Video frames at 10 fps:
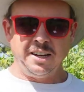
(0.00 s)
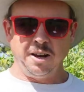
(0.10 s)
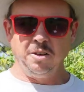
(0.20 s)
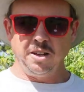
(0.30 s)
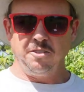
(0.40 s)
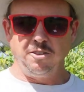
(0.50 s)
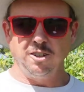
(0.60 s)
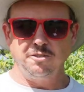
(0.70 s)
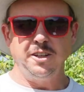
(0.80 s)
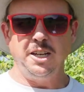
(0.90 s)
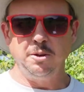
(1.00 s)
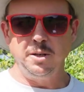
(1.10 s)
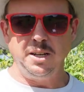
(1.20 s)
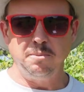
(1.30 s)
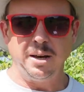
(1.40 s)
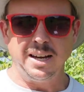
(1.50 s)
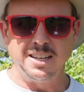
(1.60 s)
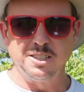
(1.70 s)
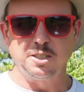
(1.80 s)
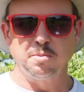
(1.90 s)
Now on that first video we did back
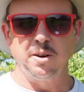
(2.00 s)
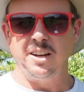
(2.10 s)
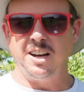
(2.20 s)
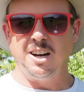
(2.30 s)
in the spring,